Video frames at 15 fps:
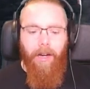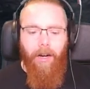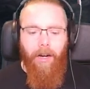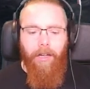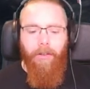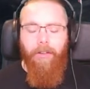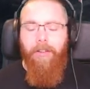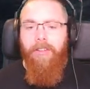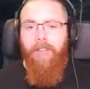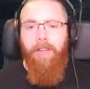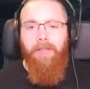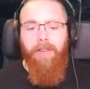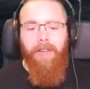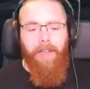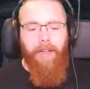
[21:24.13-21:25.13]
I honestly
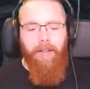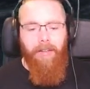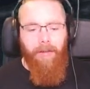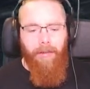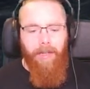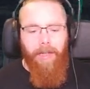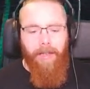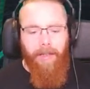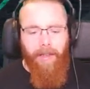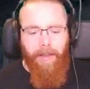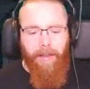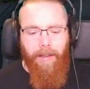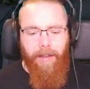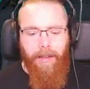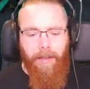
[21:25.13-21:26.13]
think there's something in that.
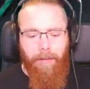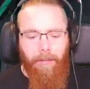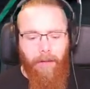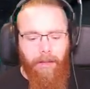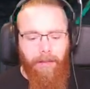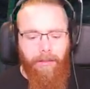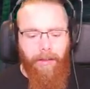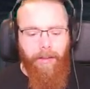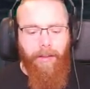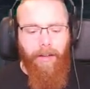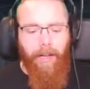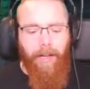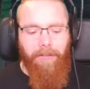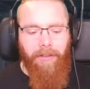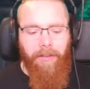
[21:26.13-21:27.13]
I don't know
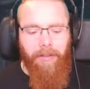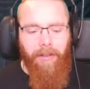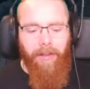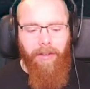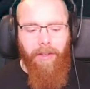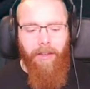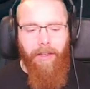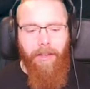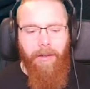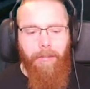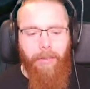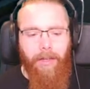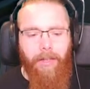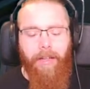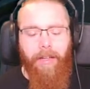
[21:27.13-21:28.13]
that for certain,
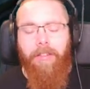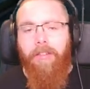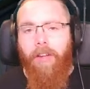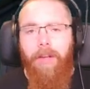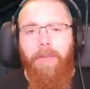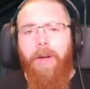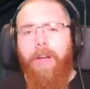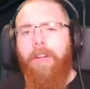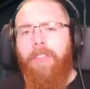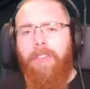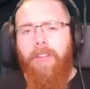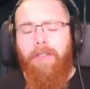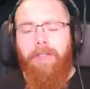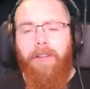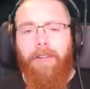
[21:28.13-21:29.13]
but there's so much
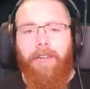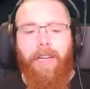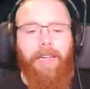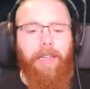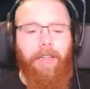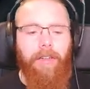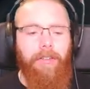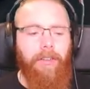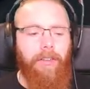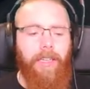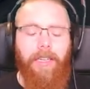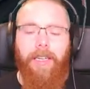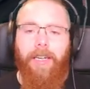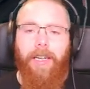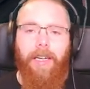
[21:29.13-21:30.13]
stuff out there, guys, on the
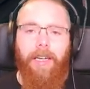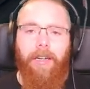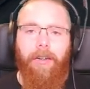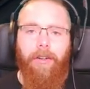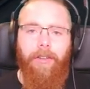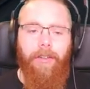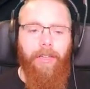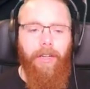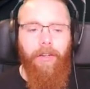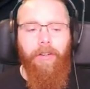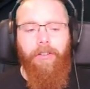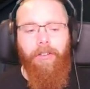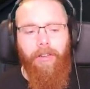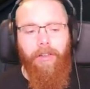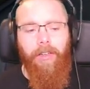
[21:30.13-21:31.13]
internet, on
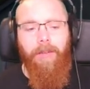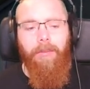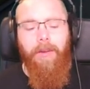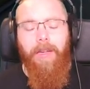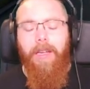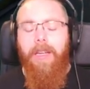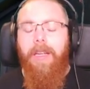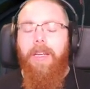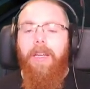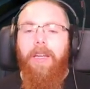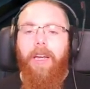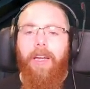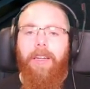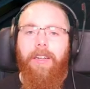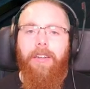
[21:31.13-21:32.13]
YouTube
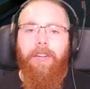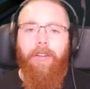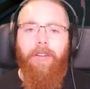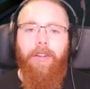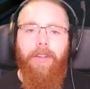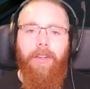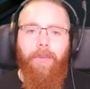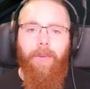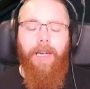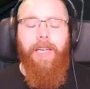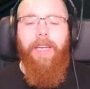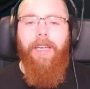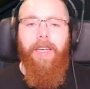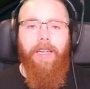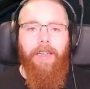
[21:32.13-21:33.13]
and on the
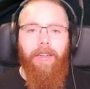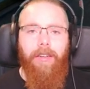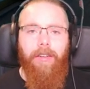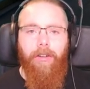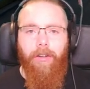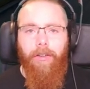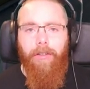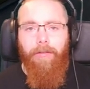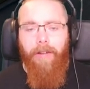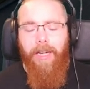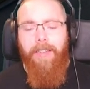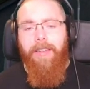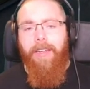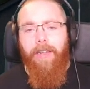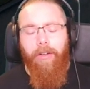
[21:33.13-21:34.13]
wiki and on
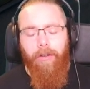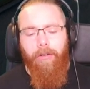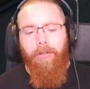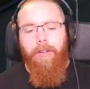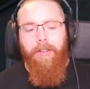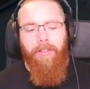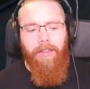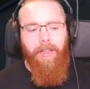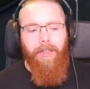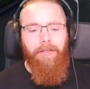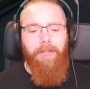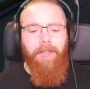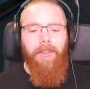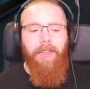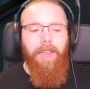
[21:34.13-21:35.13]
Reddit and on all the
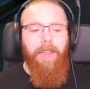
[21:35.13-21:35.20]
stuff,